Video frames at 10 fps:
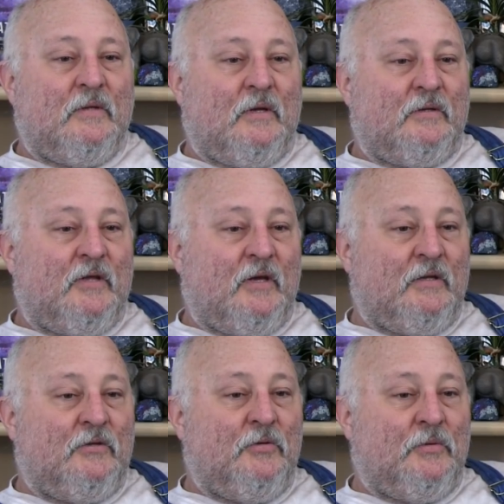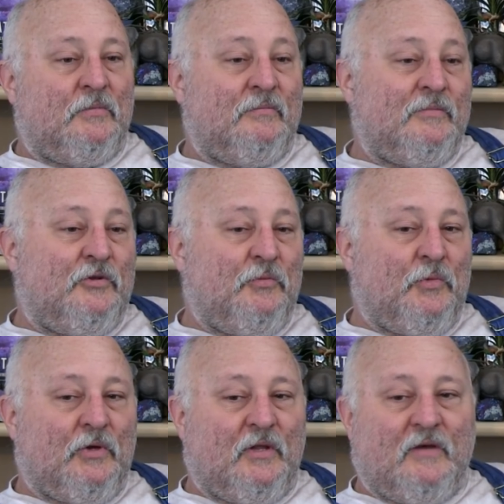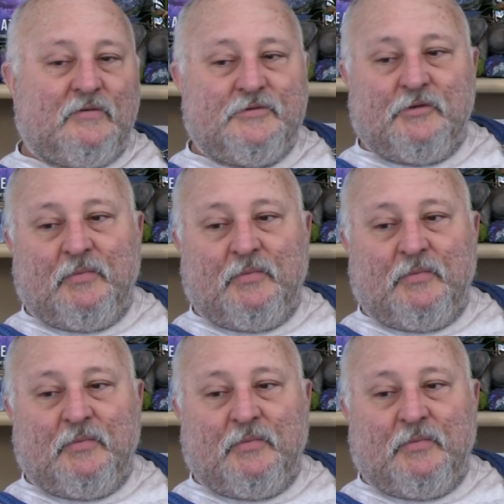uh, taken to two more levels